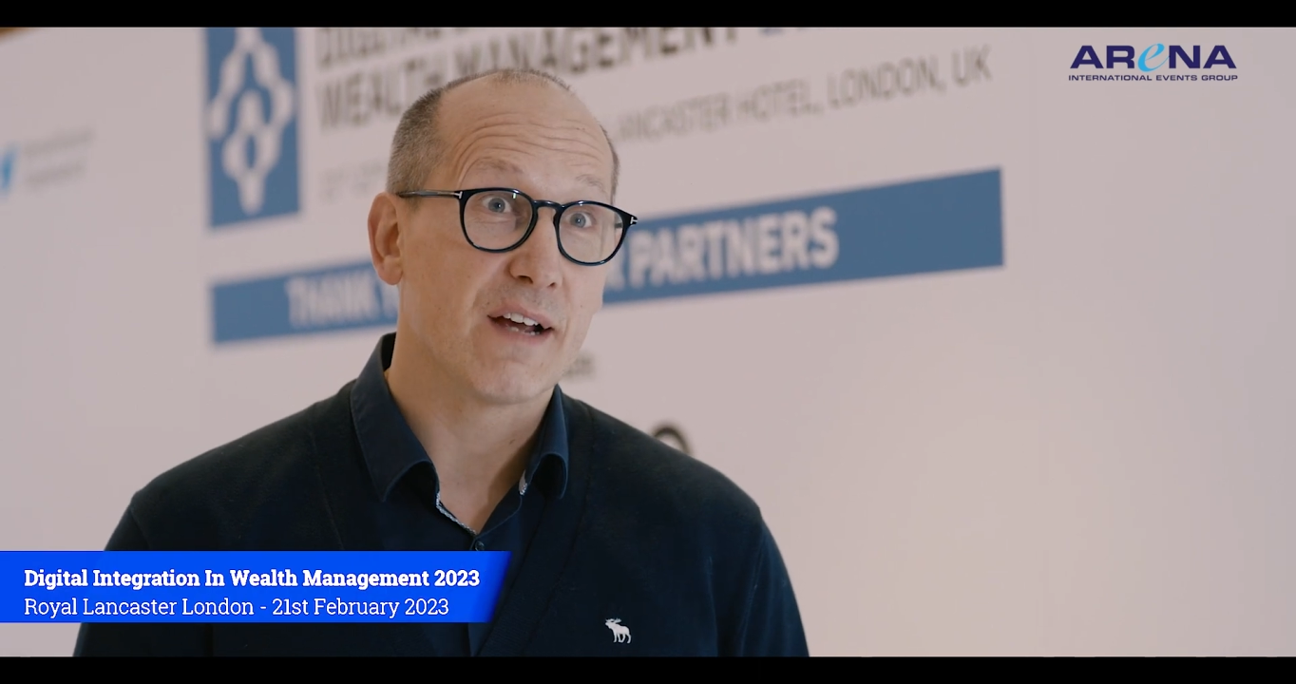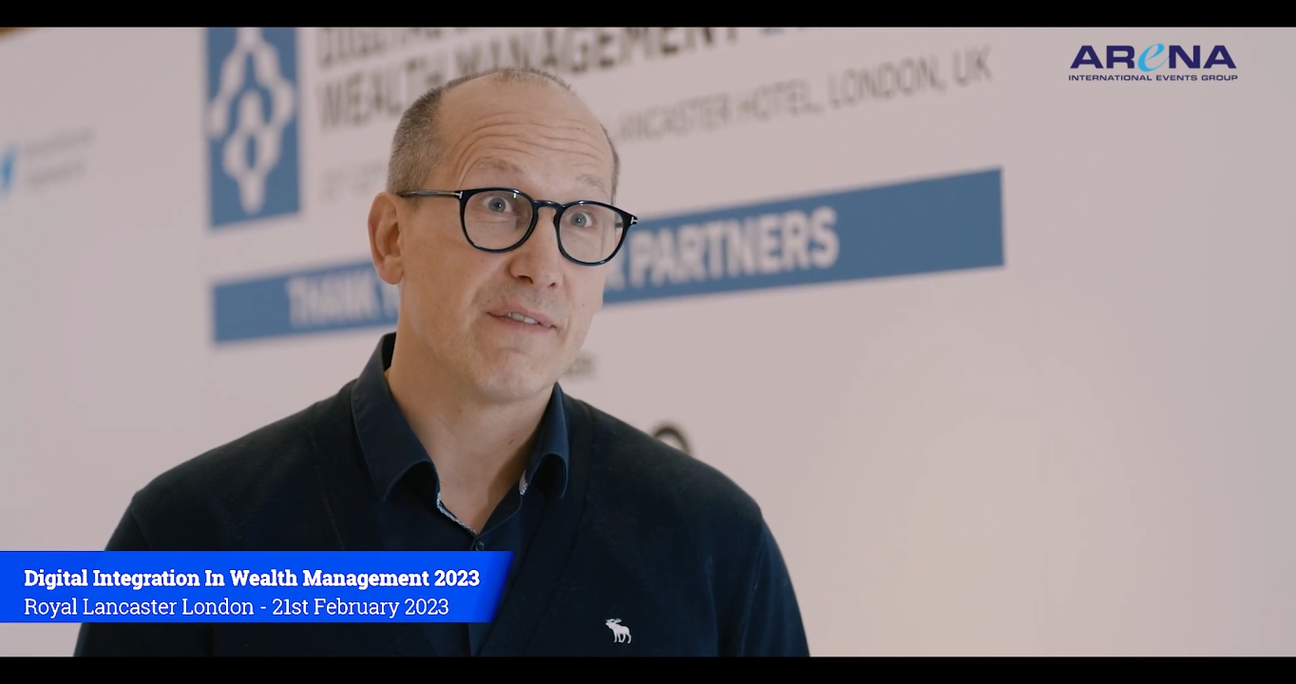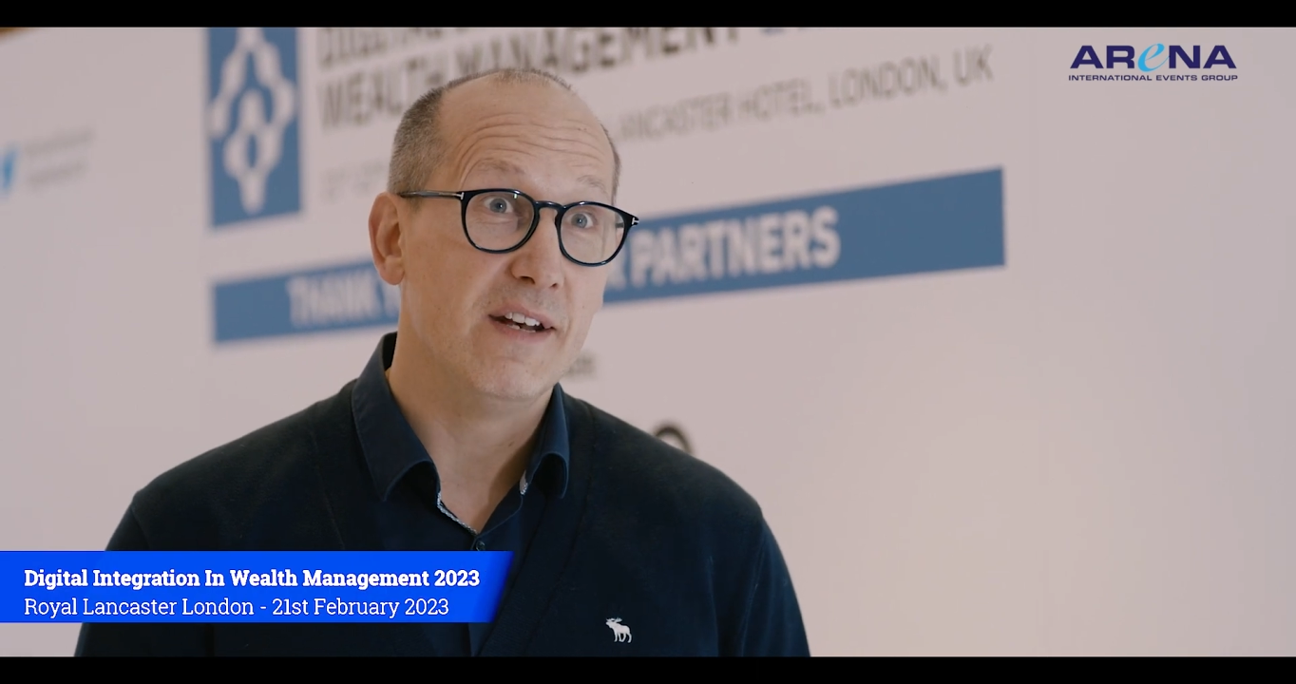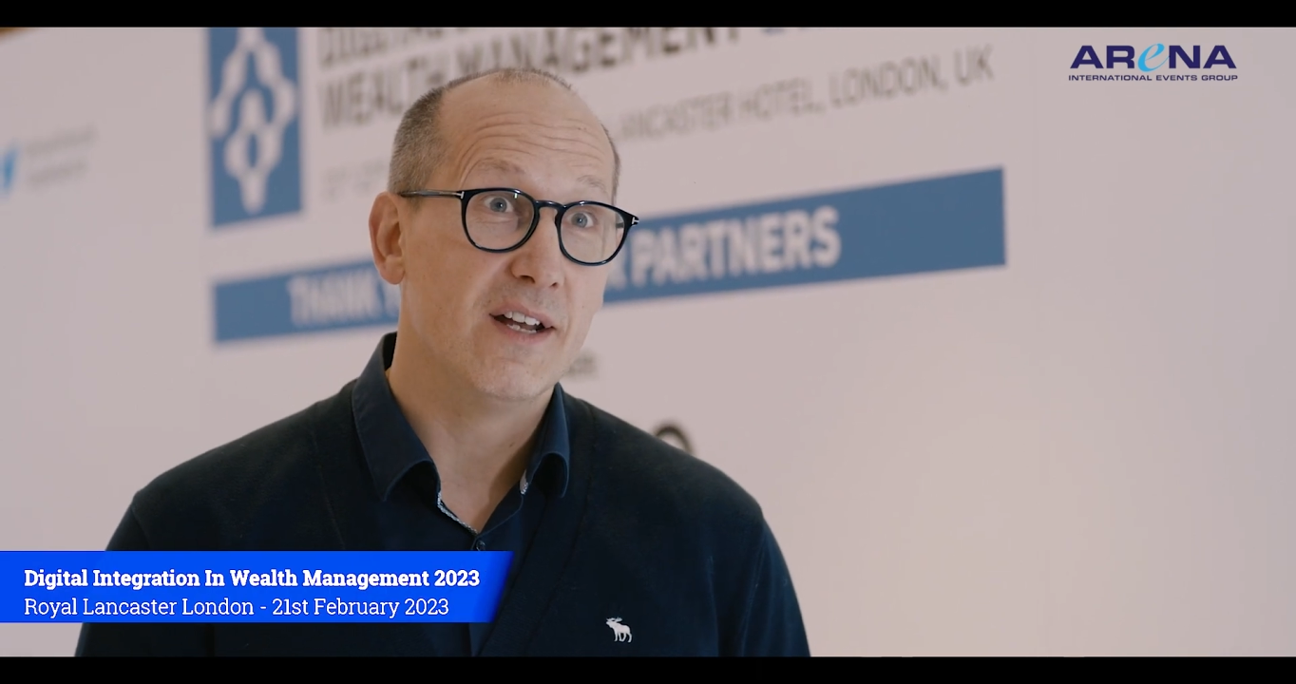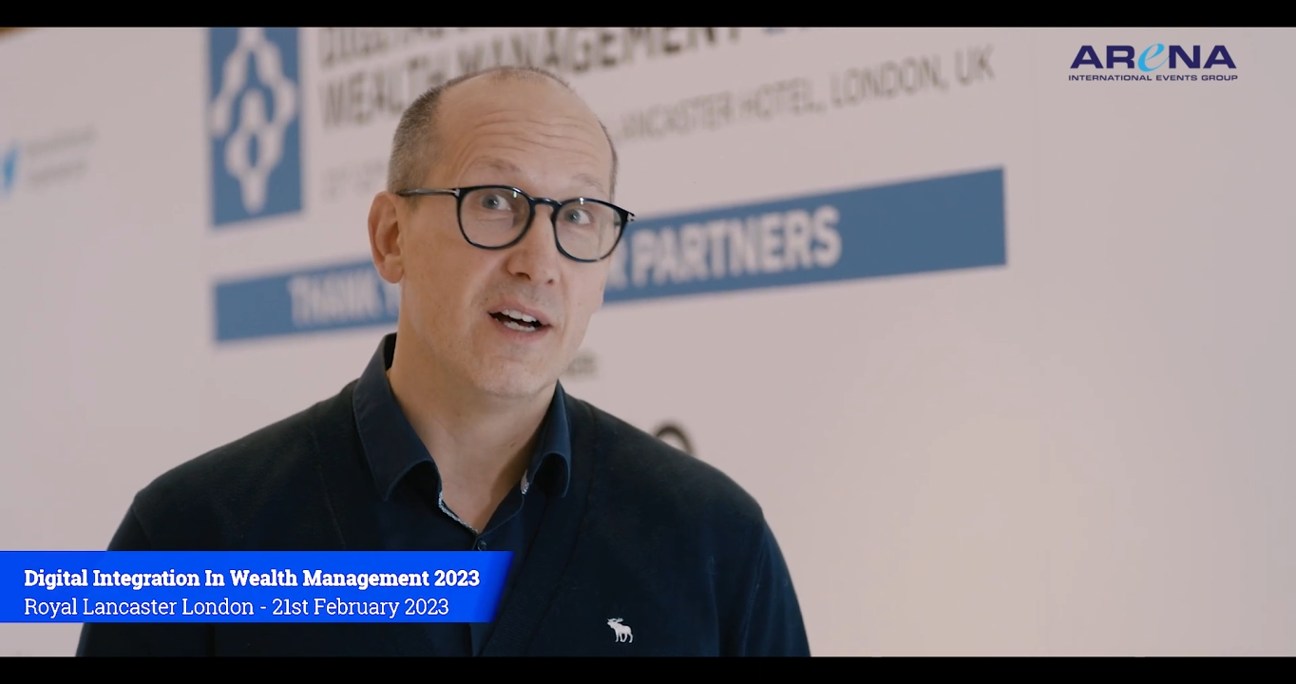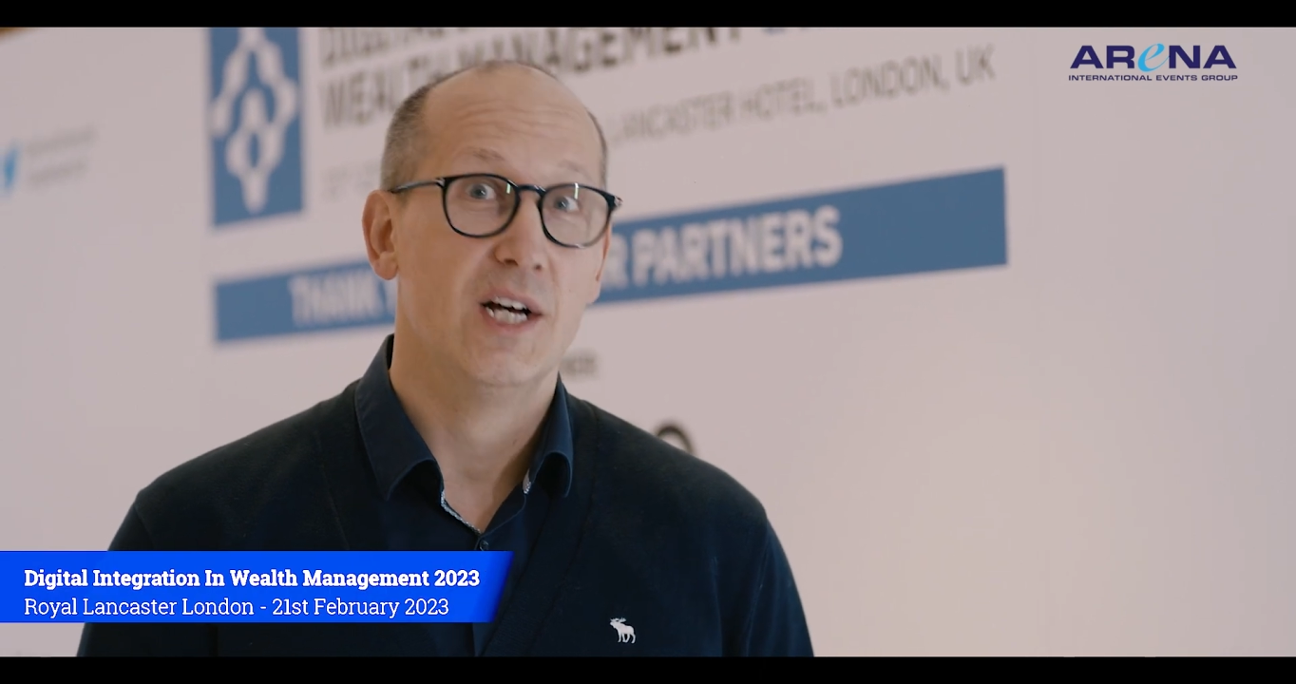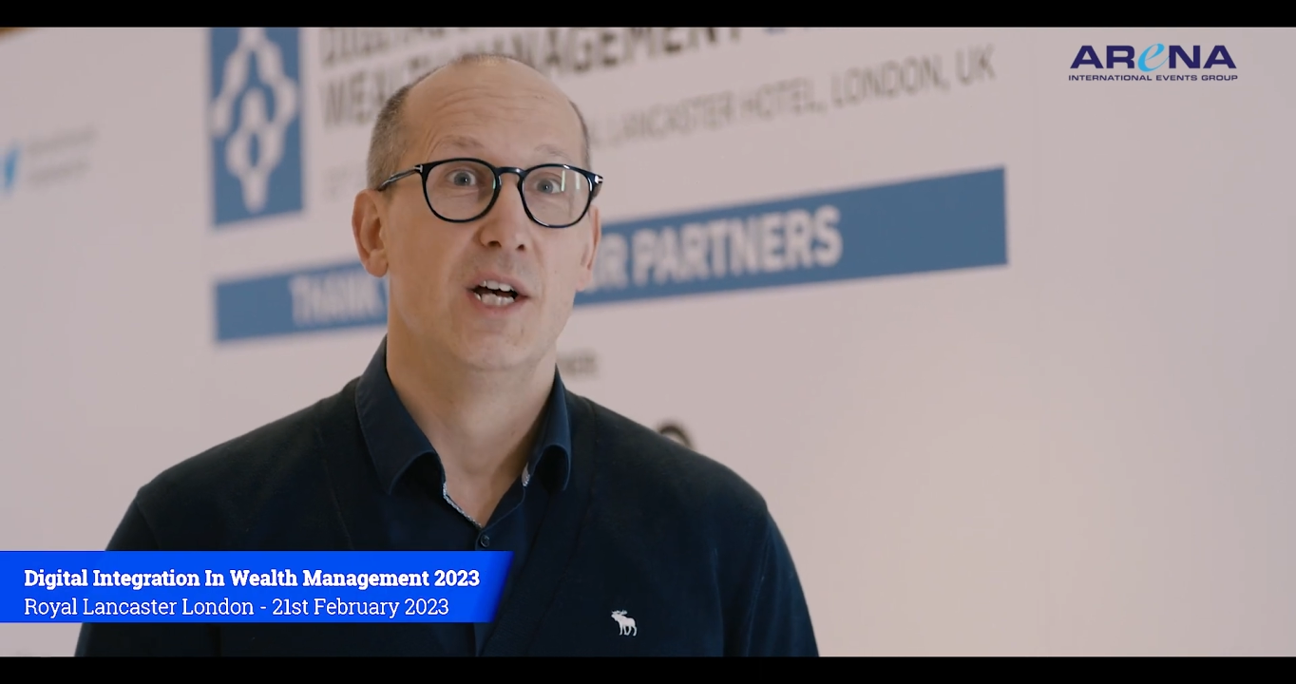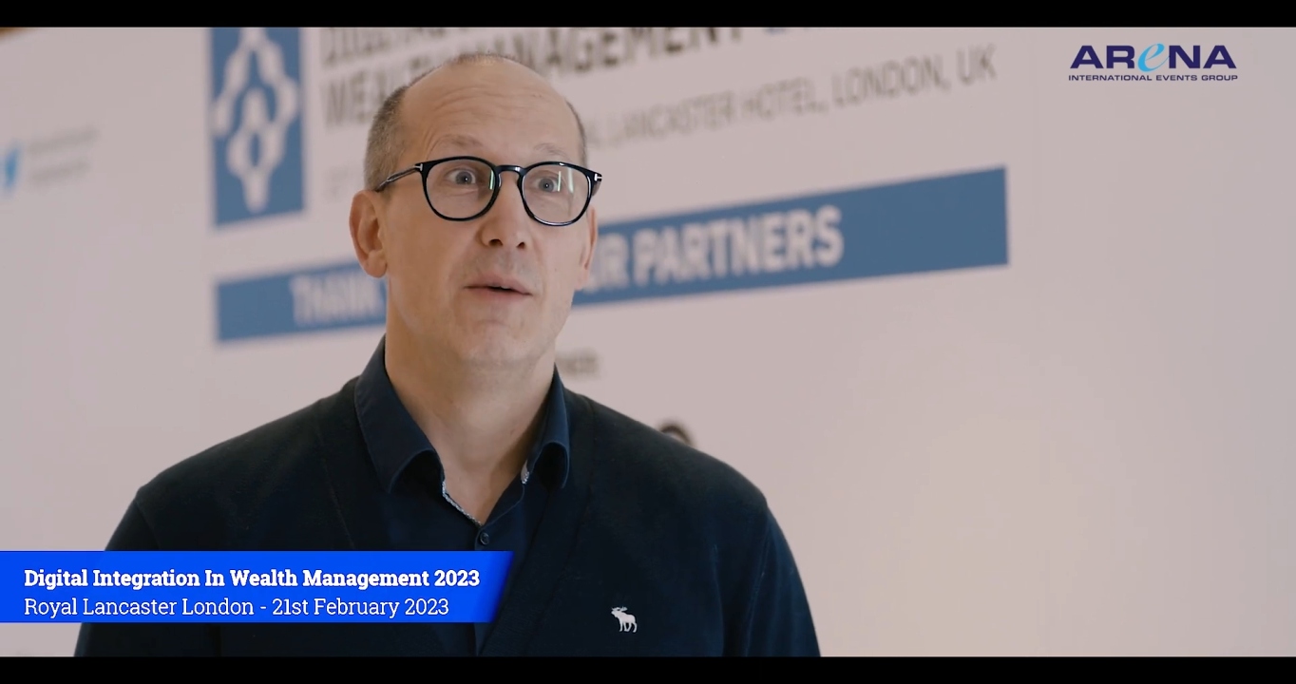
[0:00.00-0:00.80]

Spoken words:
tech vendor,